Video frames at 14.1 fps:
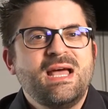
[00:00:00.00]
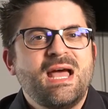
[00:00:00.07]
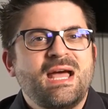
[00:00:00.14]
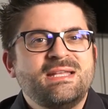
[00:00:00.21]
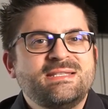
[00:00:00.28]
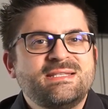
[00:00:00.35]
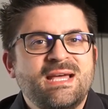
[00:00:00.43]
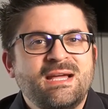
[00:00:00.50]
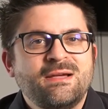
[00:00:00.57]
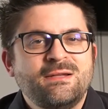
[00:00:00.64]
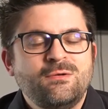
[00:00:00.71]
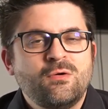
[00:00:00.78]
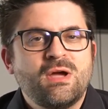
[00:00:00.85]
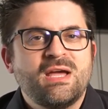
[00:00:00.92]
and take a
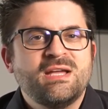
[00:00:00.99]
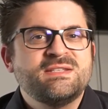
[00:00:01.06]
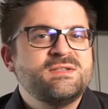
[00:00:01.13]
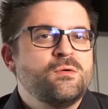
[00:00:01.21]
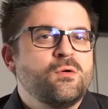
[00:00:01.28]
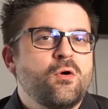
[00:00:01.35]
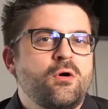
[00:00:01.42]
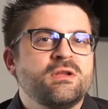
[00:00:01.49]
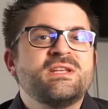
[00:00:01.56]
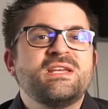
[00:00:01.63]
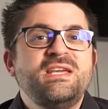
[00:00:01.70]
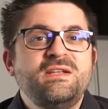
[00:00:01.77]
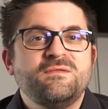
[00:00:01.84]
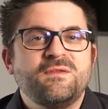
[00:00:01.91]
look at so-called
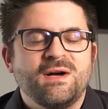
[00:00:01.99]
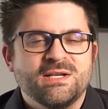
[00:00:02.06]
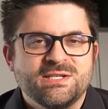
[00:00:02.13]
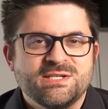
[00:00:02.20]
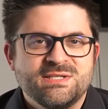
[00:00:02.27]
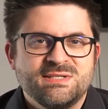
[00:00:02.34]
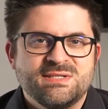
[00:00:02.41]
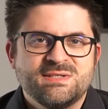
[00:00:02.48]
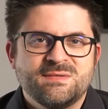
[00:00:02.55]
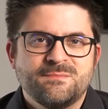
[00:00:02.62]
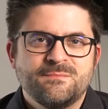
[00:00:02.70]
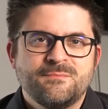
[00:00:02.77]
keyed functions.